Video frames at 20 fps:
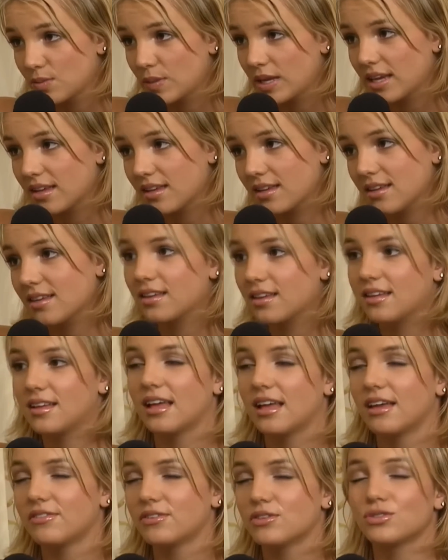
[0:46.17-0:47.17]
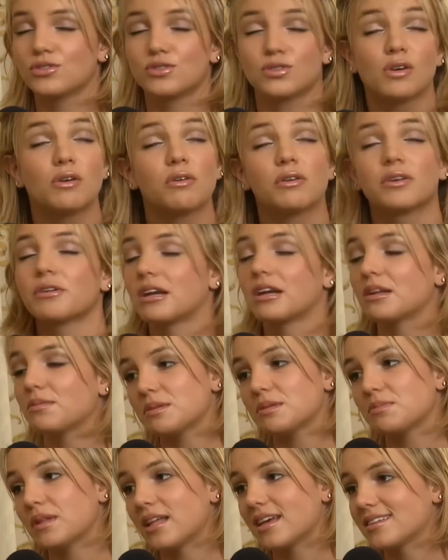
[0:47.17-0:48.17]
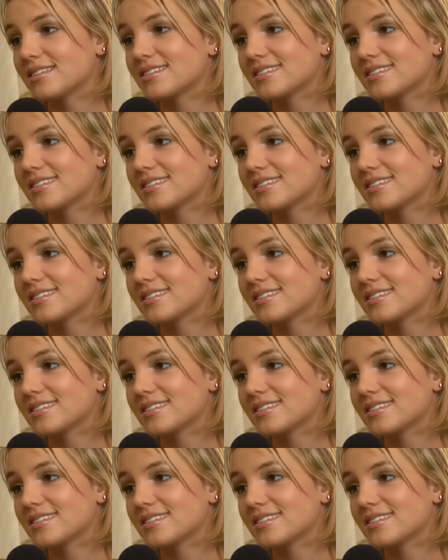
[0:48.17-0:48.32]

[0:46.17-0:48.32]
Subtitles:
she auditioned for the Mickey Mouse Club,